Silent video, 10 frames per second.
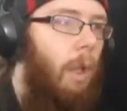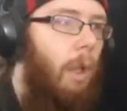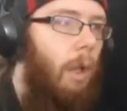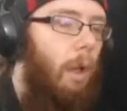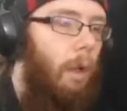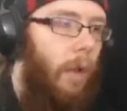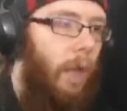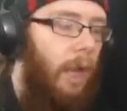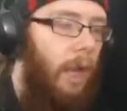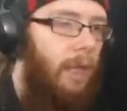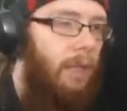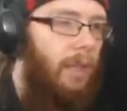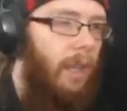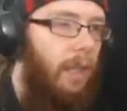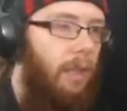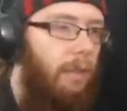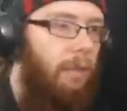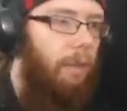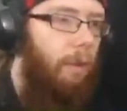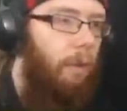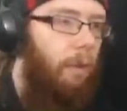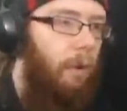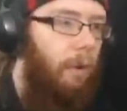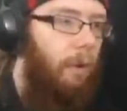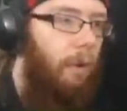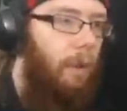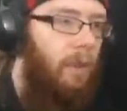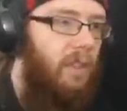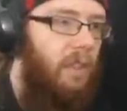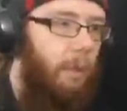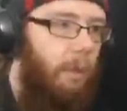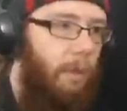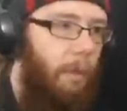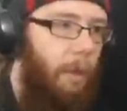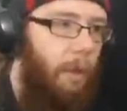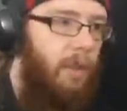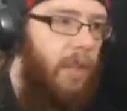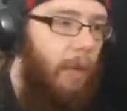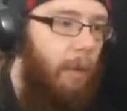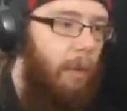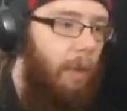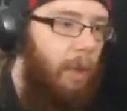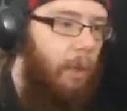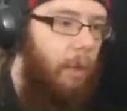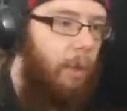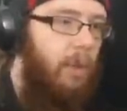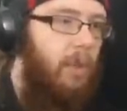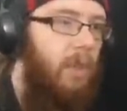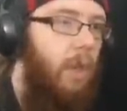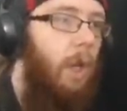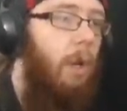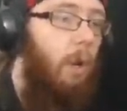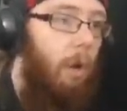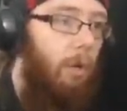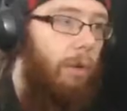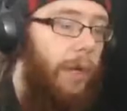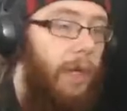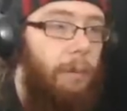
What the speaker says: Okay, I decided for some of the parts I will use concrete.